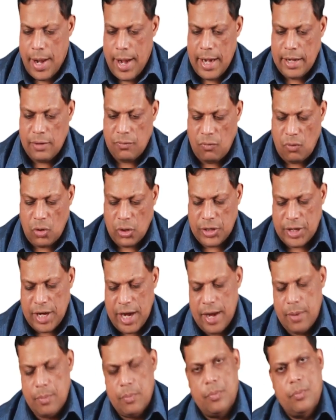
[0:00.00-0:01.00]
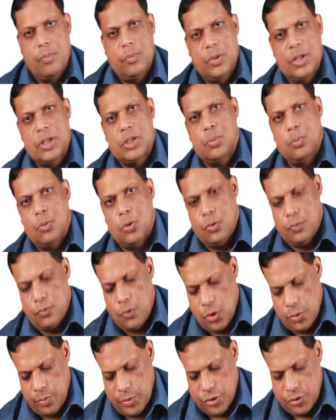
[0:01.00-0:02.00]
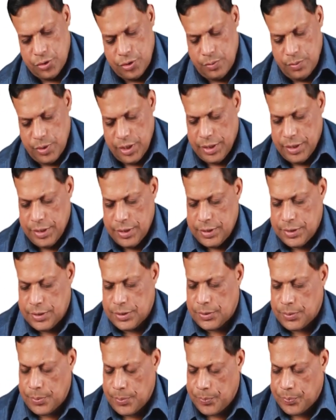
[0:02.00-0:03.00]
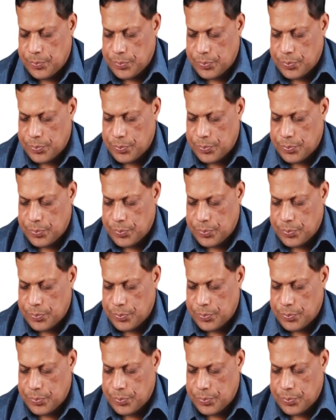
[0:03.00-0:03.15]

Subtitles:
At what time this bone formation begins?